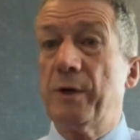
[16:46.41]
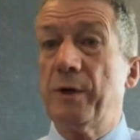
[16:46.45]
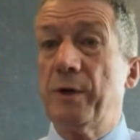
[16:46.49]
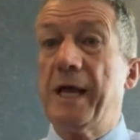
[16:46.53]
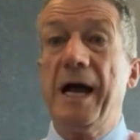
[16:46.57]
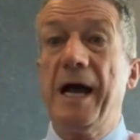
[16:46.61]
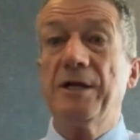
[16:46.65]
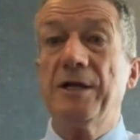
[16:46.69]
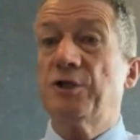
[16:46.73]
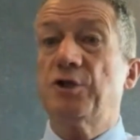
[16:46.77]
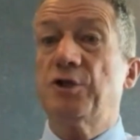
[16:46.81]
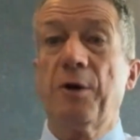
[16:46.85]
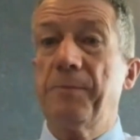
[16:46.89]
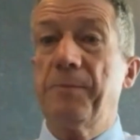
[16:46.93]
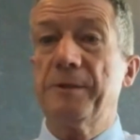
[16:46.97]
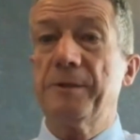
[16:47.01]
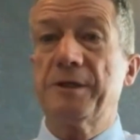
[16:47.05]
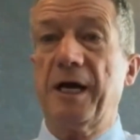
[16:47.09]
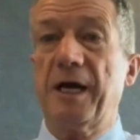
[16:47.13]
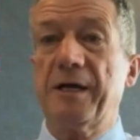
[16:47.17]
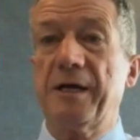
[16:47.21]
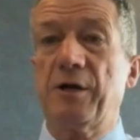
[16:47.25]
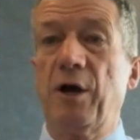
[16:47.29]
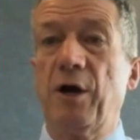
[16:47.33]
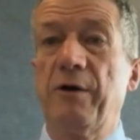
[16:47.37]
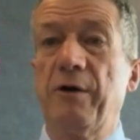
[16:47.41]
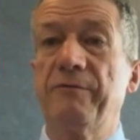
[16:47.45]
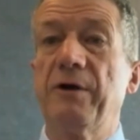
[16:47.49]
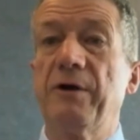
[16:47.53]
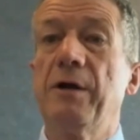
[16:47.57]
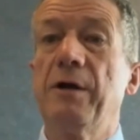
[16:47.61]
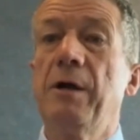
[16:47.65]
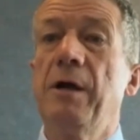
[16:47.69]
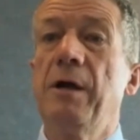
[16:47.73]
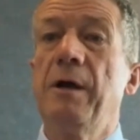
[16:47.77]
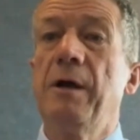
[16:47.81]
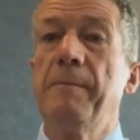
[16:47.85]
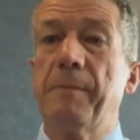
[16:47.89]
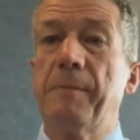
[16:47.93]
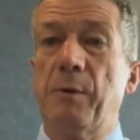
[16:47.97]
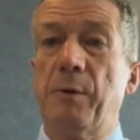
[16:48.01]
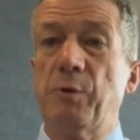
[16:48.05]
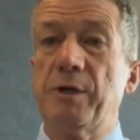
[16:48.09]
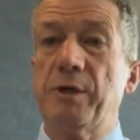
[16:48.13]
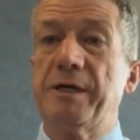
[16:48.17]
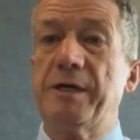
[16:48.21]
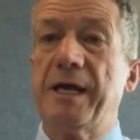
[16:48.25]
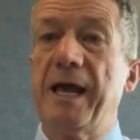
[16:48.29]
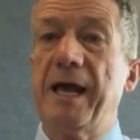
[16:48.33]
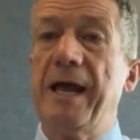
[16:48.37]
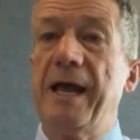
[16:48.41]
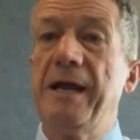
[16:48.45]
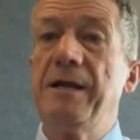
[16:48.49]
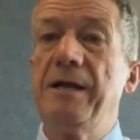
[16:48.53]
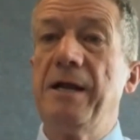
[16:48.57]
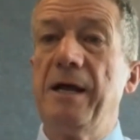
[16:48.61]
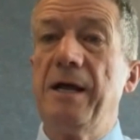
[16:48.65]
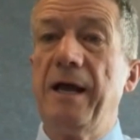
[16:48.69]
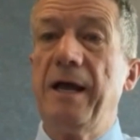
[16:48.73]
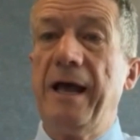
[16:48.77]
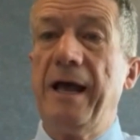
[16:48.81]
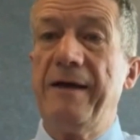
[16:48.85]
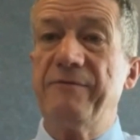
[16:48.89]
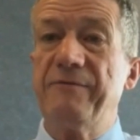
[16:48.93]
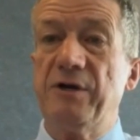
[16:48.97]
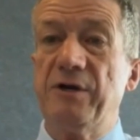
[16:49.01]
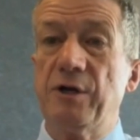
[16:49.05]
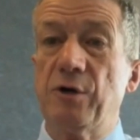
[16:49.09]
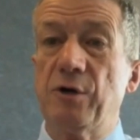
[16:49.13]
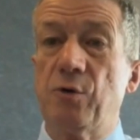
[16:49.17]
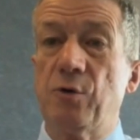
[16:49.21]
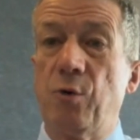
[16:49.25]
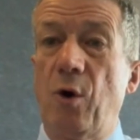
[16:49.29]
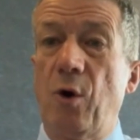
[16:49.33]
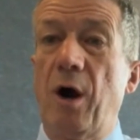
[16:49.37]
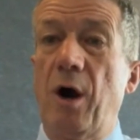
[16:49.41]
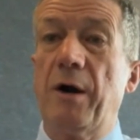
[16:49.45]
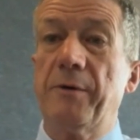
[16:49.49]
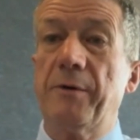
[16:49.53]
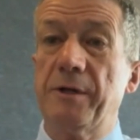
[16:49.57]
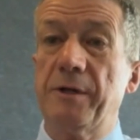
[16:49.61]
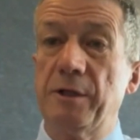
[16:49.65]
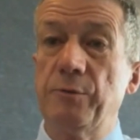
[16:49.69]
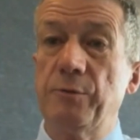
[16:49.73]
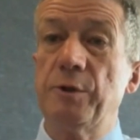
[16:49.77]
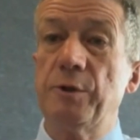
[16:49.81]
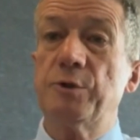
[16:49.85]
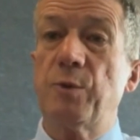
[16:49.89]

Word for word: We can't stop the takeover, but we can have an inquiry,